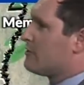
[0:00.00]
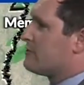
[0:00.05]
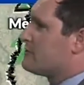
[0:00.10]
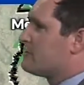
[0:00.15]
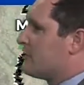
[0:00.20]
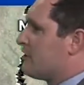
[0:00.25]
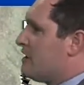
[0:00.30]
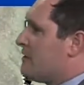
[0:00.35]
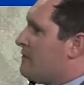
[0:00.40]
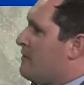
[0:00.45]
So
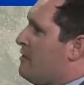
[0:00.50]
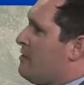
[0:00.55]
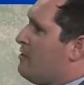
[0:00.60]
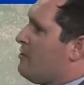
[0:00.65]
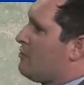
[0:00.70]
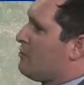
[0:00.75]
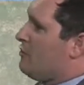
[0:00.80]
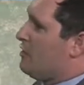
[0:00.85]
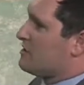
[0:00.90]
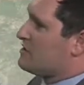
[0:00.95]
again,
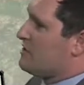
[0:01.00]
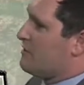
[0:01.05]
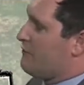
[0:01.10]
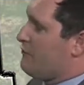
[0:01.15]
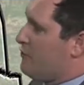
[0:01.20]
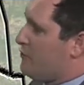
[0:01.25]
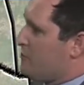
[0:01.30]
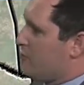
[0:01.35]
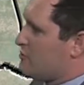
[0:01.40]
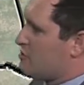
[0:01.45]
we're watching
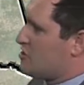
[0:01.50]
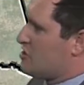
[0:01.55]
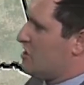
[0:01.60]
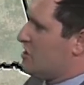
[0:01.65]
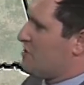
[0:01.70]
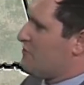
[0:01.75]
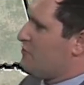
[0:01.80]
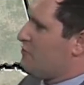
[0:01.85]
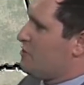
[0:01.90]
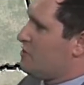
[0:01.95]
for those chance
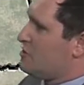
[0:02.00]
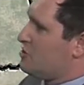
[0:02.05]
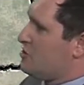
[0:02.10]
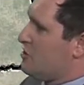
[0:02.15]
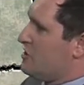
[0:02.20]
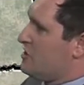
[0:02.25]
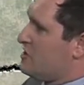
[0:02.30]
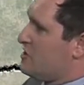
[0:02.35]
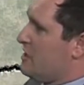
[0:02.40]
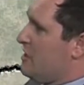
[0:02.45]
for a
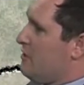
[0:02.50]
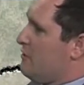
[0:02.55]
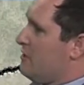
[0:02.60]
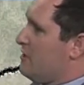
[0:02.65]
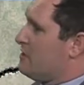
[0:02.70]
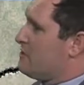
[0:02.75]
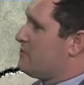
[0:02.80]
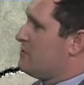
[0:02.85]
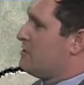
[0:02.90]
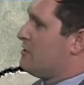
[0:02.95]
stray shower
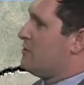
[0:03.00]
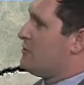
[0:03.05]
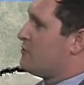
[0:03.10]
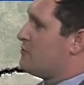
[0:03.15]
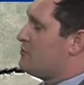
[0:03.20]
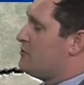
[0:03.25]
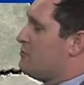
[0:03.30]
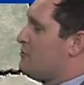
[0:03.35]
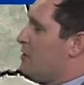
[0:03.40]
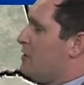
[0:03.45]
as we go
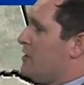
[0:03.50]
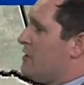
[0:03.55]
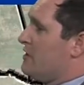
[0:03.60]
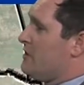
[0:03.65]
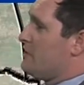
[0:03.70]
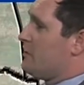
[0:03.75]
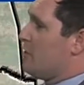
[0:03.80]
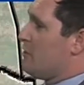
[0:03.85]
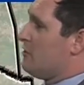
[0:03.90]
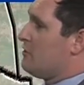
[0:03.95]
through
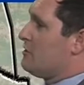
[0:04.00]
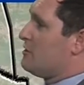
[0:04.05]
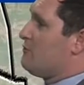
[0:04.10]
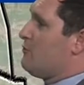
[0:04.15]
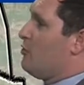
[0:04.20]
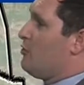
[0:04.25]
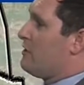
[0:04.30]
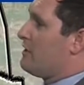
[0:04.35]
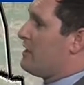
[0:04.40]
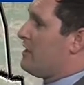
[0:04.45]
the early
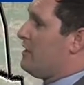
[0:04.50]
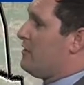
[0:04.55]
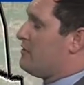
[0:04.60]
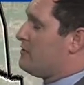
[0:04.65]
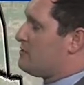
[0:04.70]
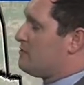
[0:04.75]
morning hours.